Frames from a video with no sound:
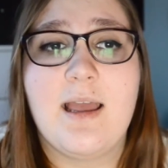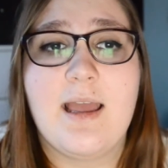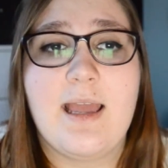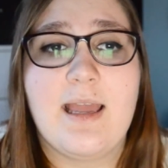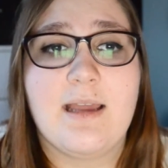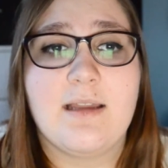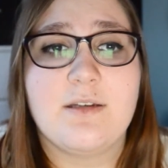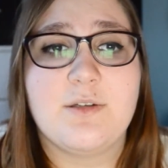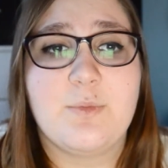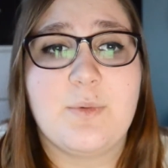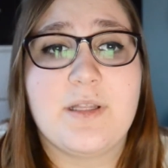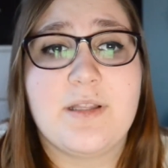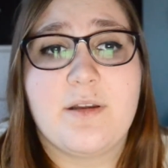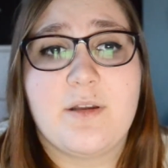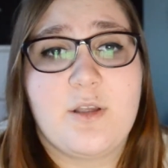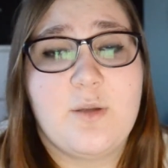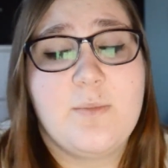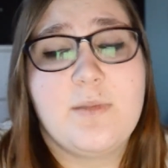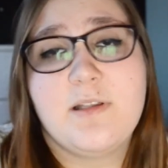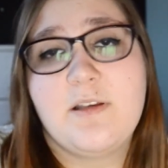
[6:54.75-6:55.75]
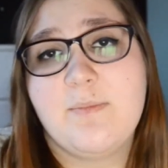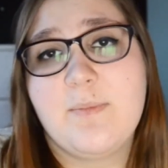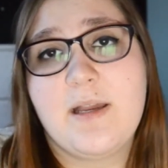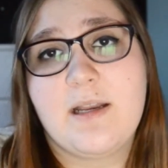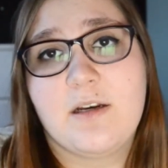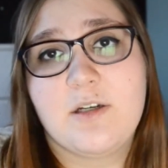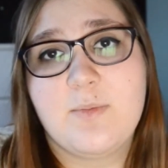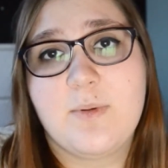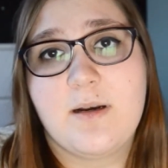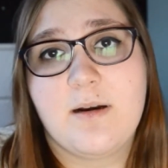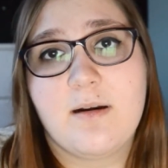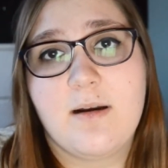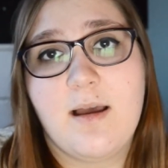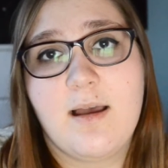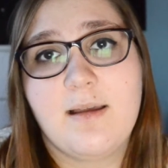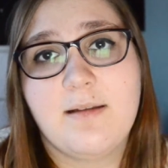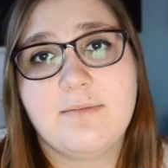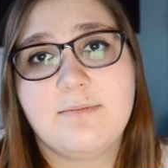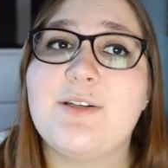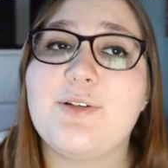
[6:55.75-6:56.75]
and whether you believe management or
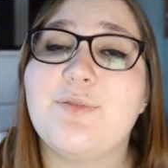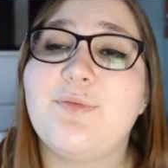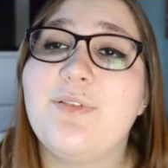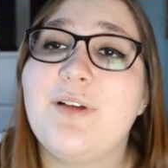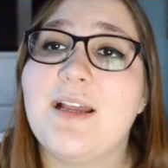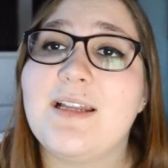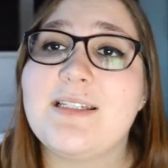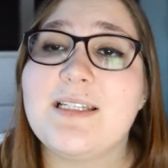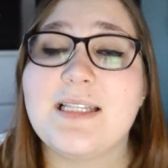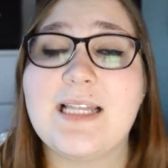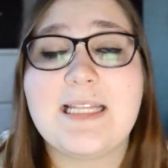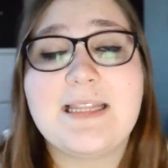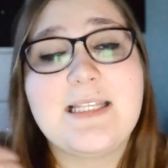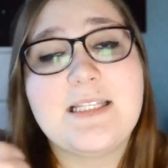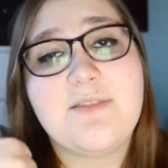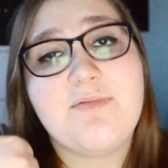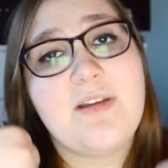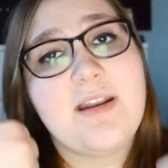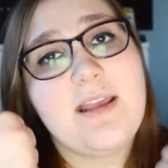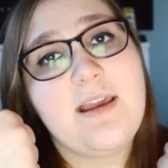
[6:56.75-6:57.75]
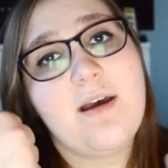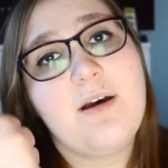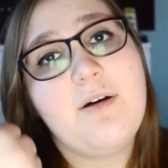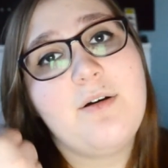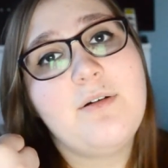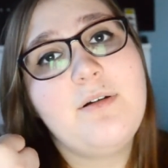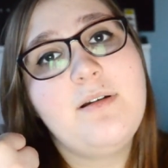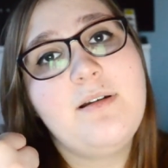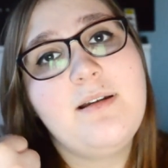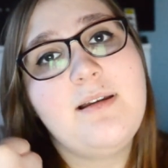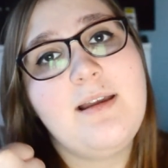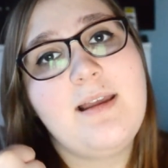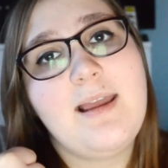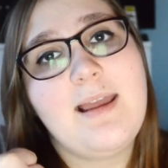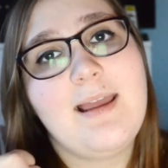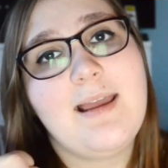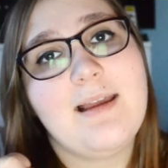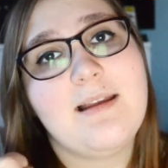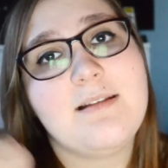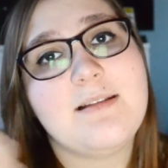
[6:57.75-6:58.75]
not. Don't forget to like this video
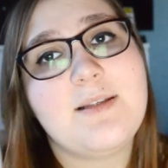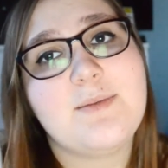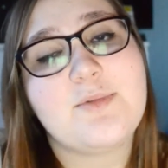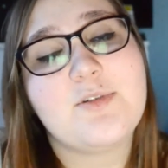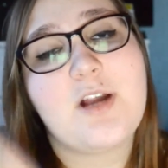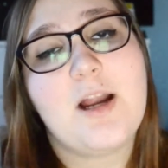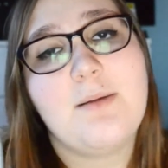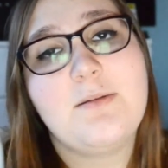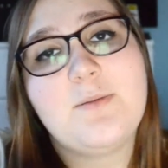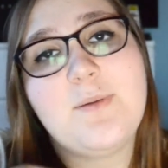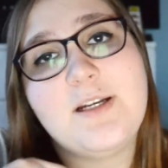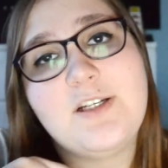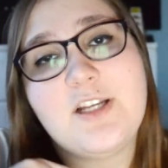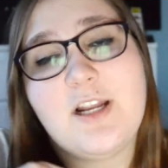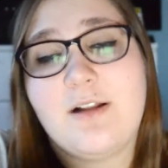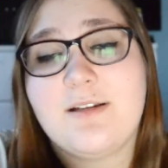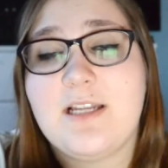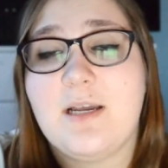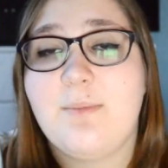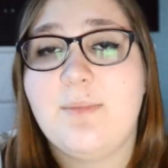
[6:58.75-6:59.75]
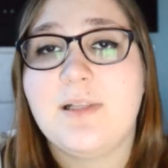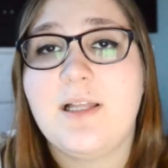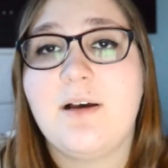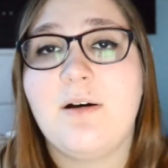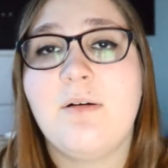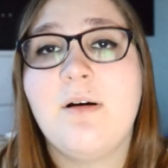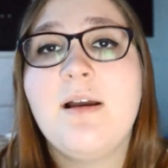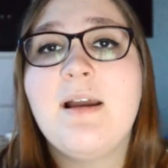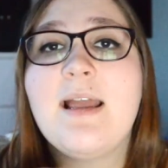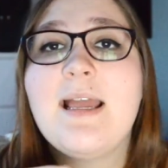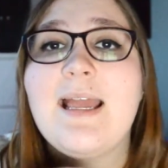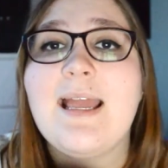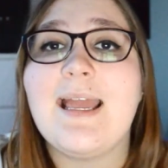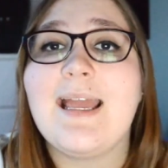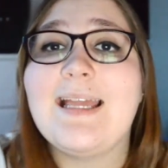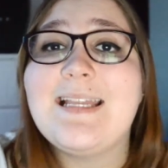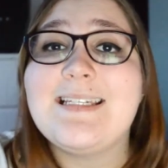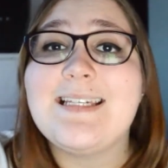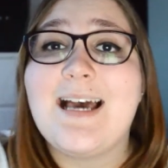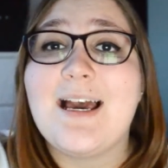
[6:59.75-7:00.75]
and subscribe to my channel down below,
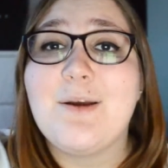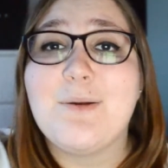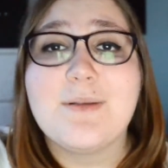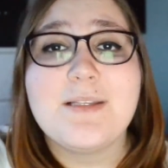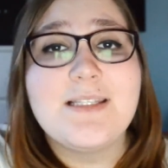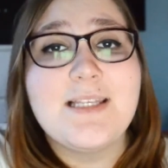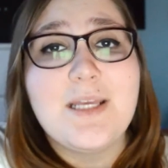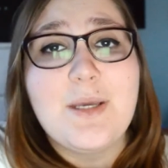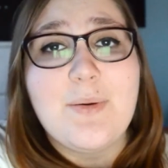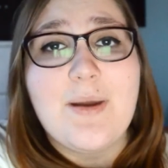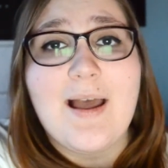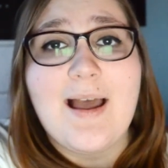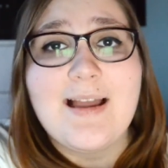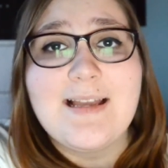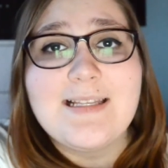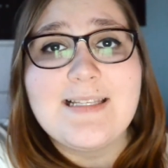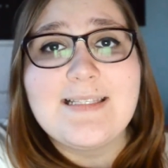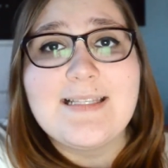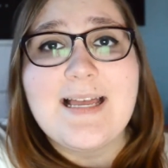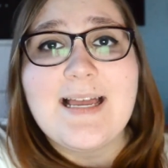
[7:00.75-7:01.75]
and I will see you guys